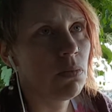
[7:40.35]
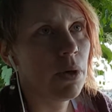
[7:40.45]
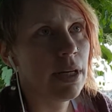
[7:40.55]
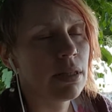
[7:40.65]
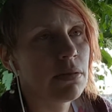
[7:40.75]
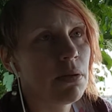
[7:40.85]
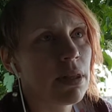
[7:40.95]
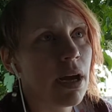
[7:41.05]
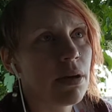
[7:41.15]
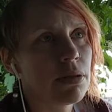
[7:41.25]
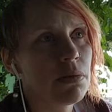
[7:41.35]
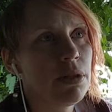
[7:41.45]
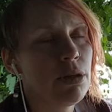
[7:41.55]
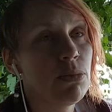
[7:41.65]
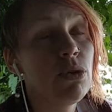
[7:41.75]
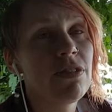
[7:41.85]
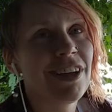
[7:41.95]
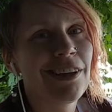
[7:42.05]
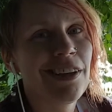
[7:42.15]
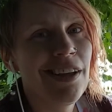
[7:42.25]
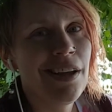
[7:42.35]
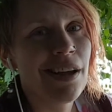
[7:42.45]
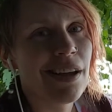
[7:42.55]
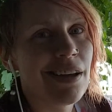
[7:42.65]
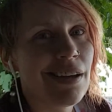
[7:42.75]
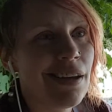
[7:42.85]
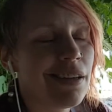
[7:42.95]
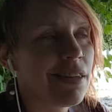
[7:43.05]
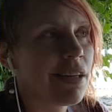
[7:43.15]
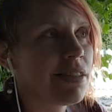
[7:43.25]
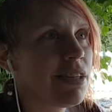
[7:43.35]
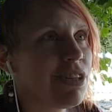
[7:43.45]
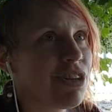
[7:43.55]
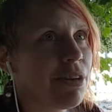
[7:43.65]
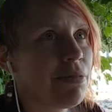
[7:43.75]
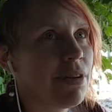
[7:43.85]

When it's with a house, when you're moving, at that stage I